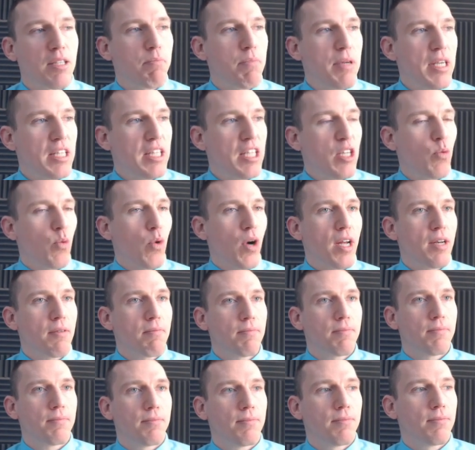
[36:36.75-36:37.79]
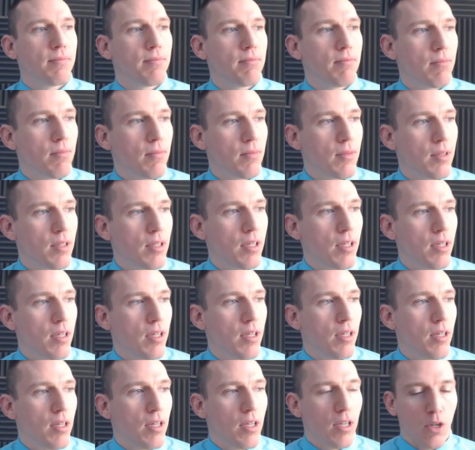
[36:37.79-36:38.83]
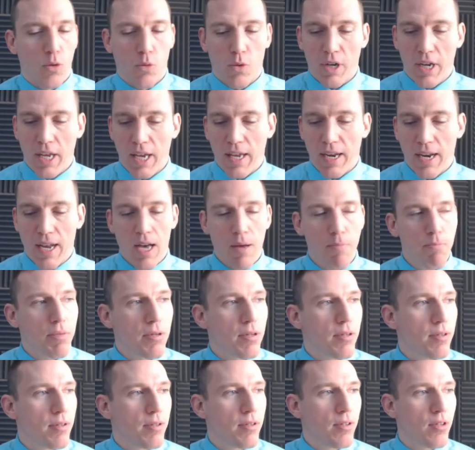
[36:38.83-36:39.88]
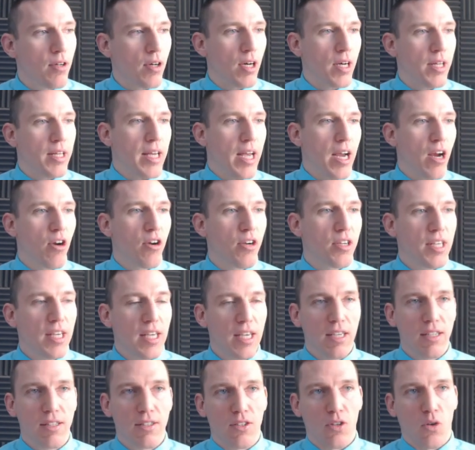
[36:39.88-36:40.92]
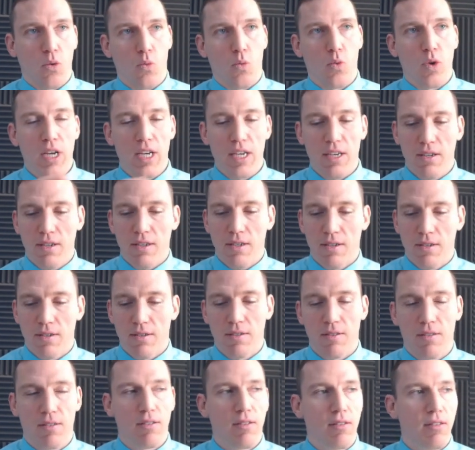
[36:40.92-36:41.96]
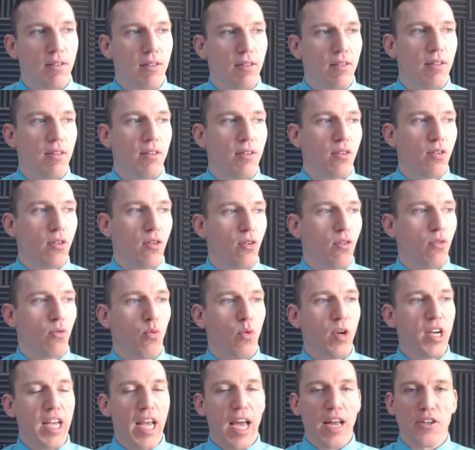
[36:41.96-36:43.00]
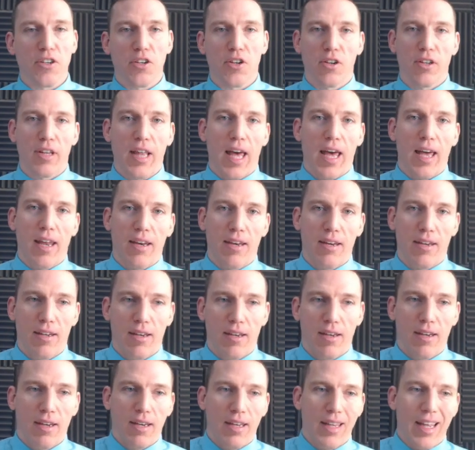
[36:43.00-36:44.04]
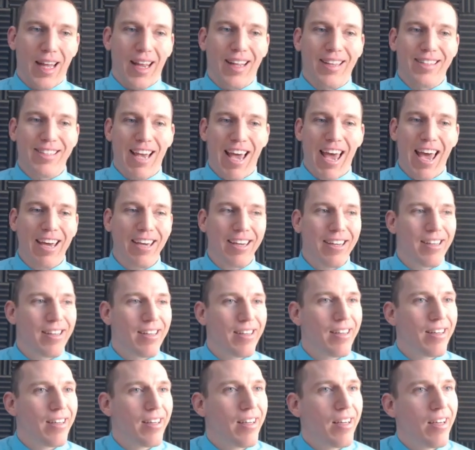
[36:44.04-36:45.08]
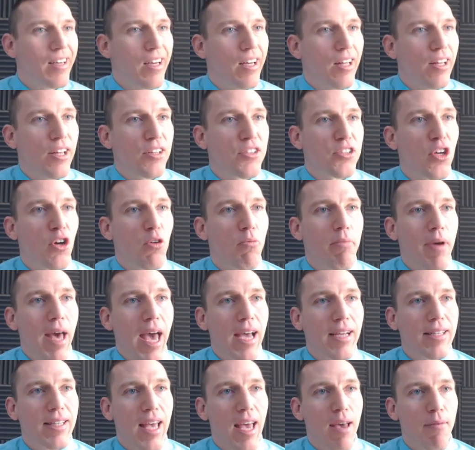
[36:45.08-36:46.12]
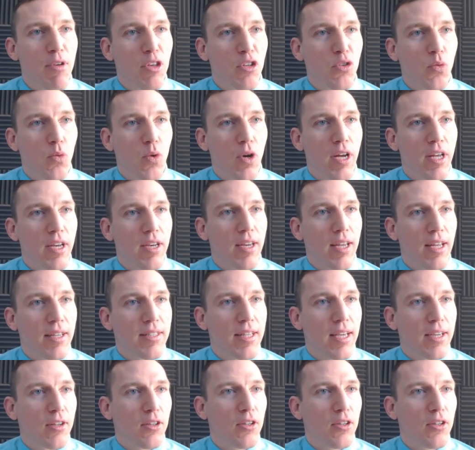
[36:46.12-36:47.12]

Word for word: to PT1. We're gonna hit up on the arrow key to re re-enter that that attack. Let's go back to MS1 and take a